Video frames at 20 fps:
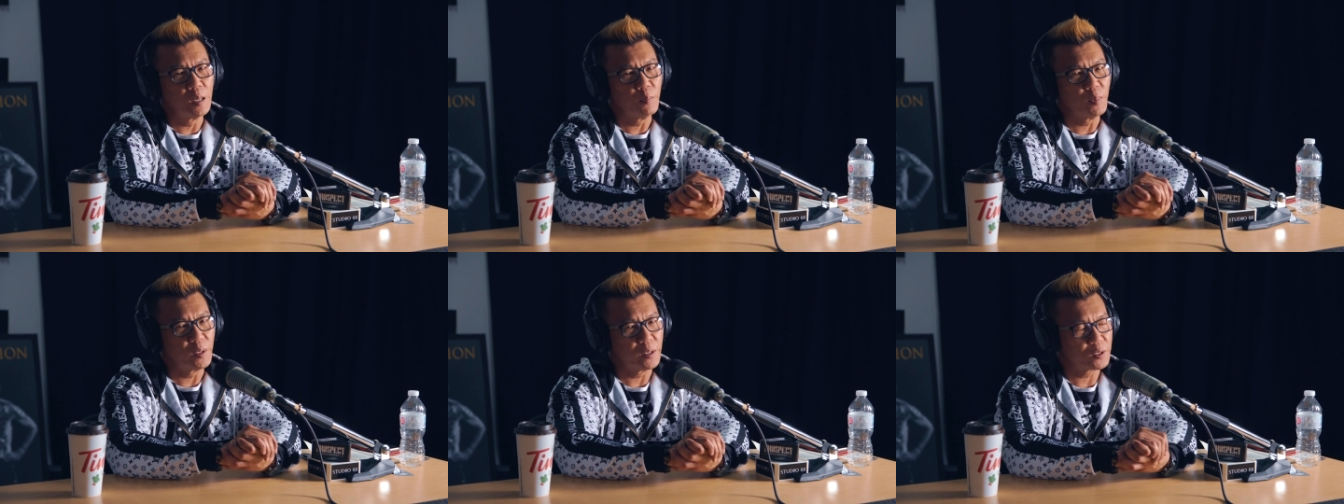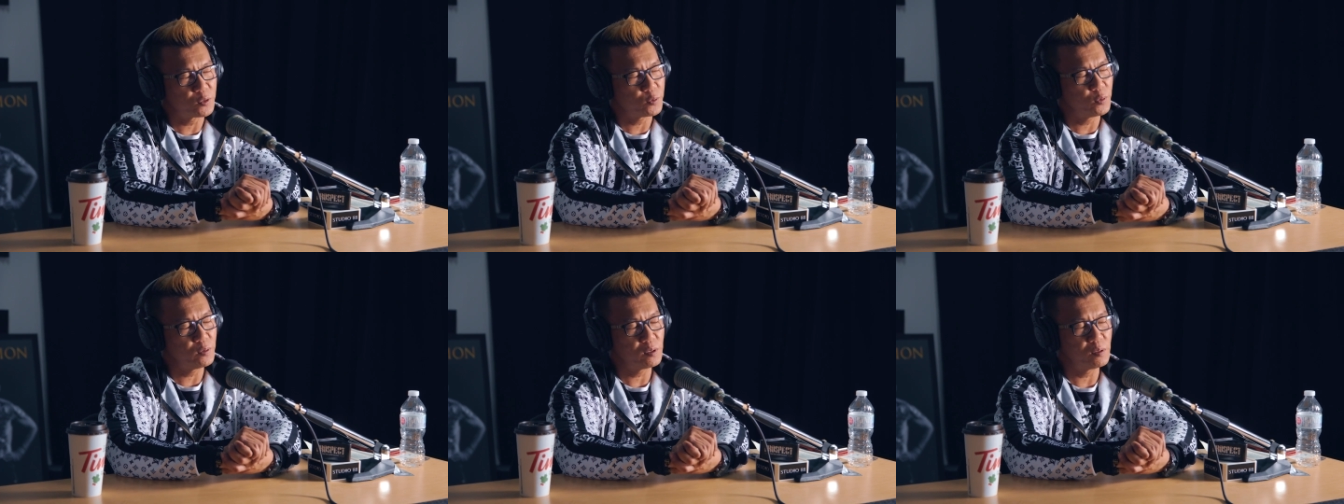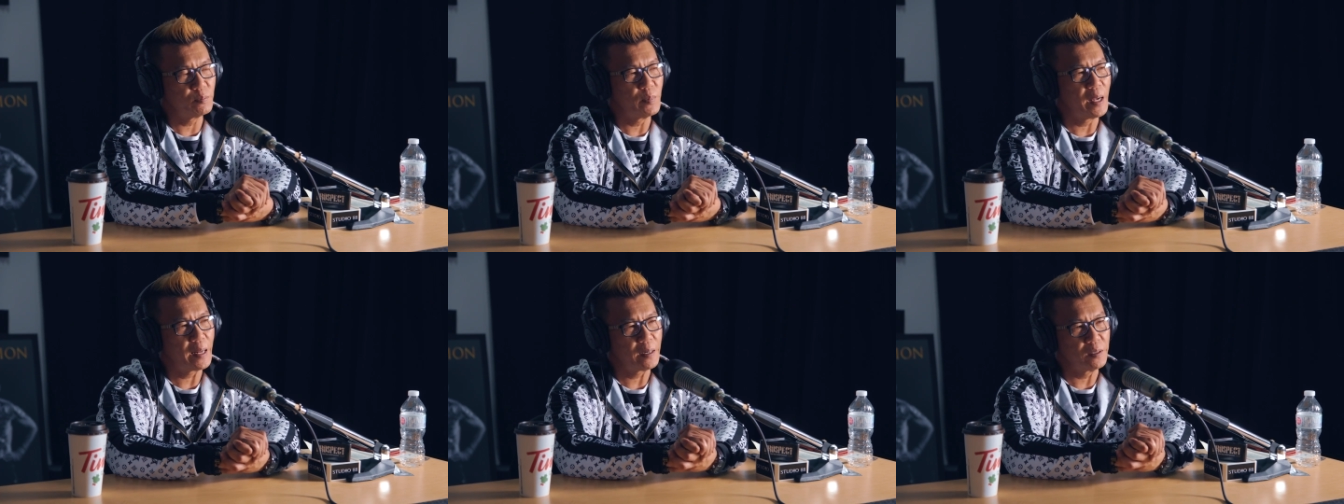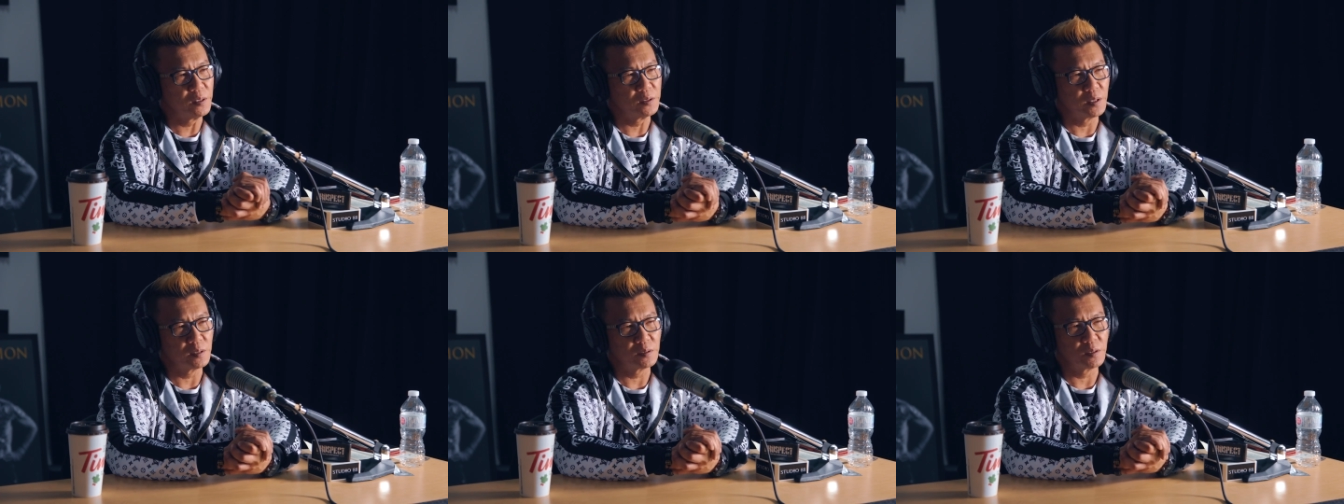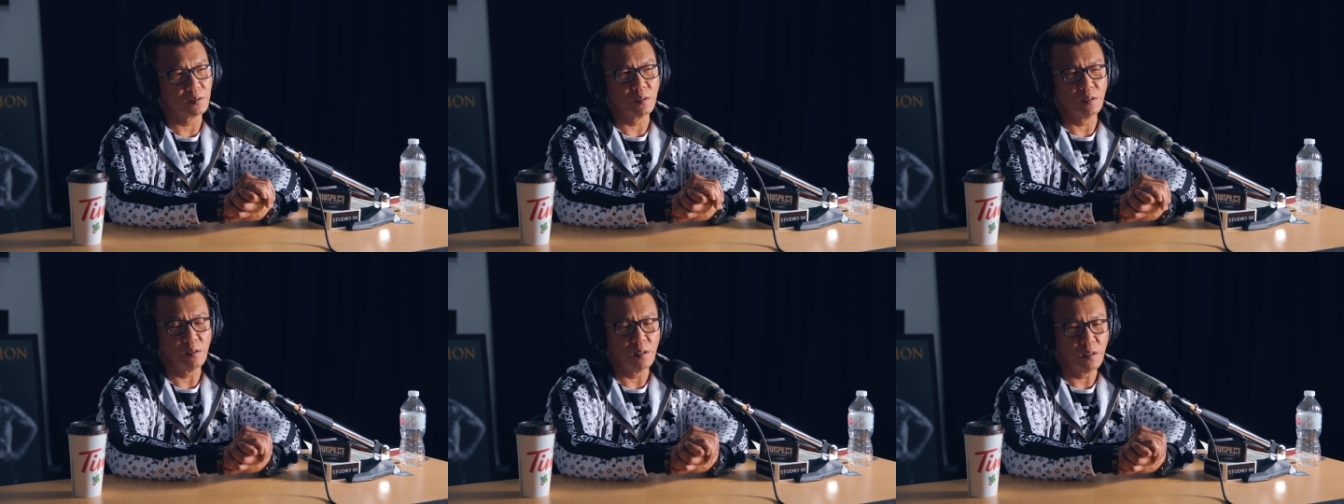But the truth of the matter is that
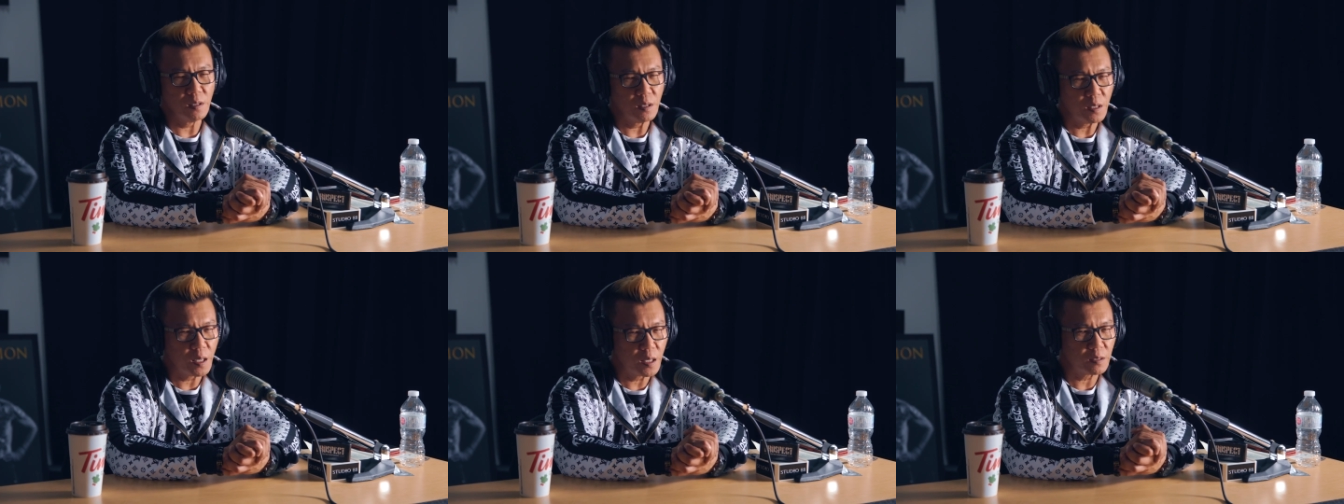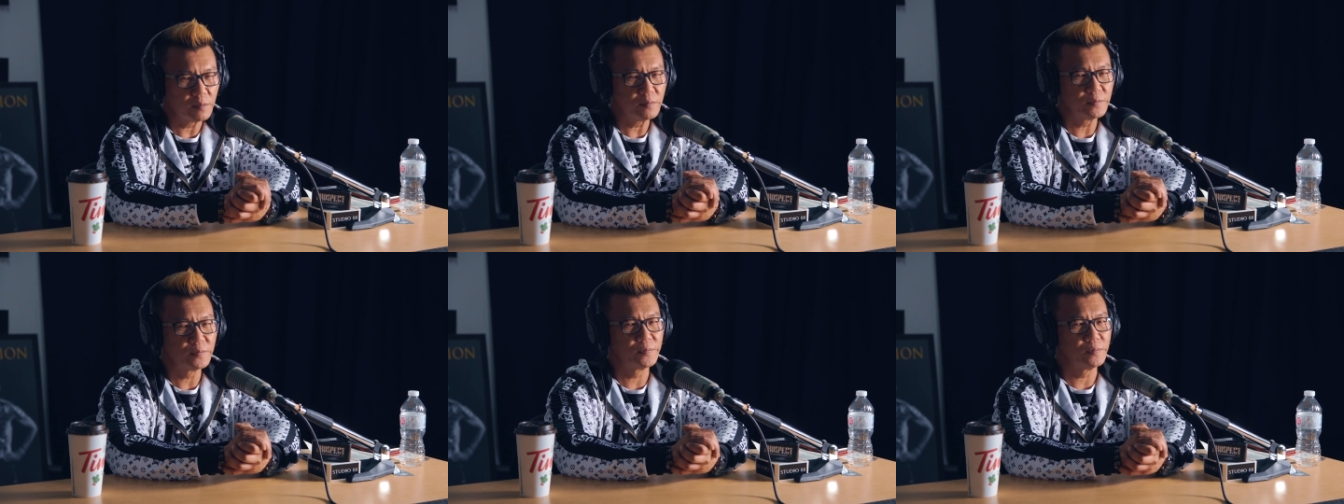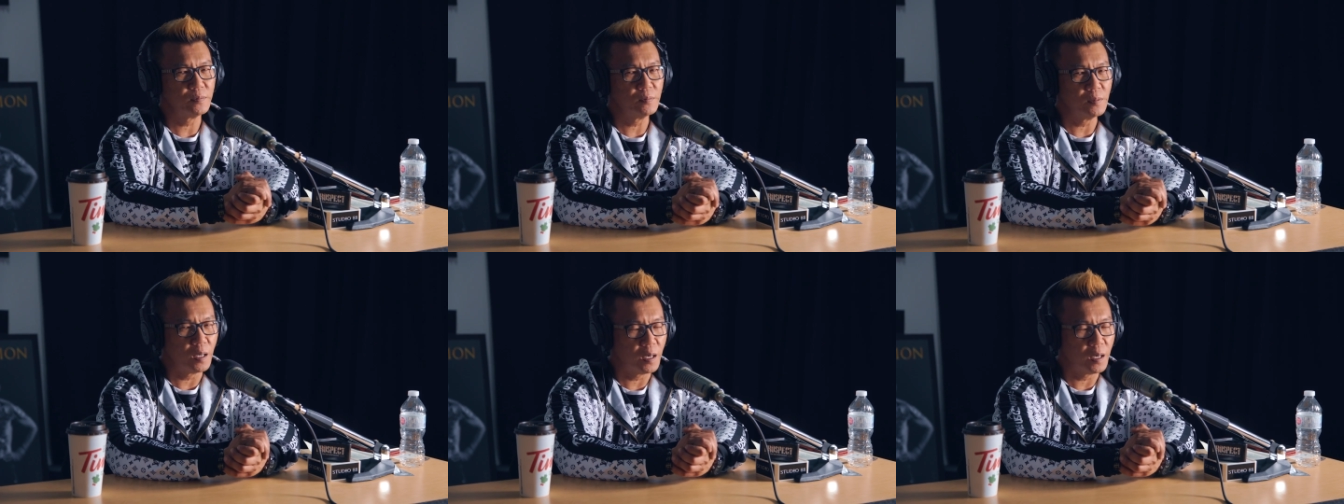there's a lot of